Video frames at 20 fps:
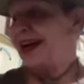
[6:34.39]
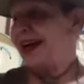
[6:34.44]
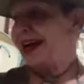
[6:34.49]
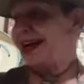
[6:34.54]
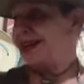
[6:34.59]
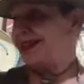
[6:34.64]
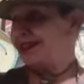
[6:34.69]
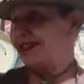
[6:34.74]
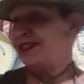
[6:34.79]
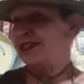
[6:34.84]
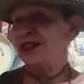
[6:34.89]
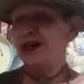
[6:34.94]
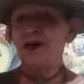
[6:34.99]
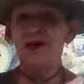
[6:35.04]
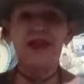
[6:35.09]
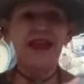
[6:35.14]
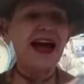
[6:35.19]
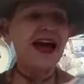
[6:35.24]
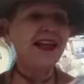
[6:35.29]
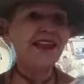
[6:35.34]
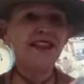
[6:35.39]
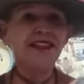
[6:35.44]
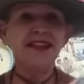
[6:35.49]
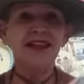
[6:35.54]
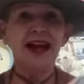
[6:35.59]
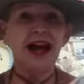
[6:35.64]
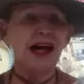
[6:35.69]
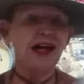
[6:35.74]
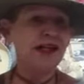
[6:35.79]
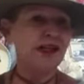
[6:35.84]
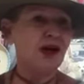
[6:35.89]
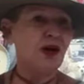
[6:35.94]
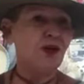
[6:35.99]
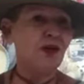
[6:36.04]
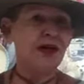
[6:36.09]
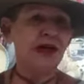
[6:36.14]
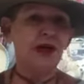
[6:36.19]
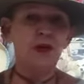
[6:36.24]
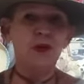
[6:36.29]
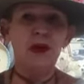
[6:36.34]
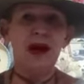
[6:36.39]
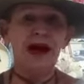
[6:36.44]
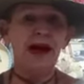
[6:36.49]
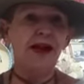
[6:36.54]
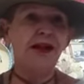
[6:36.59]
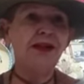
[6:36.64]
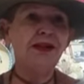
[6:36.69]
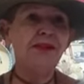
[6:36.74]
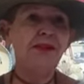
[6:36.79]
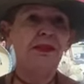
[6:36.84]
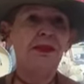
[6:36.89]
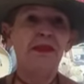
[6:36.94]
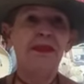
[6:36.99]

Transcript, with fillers: And so that's not going well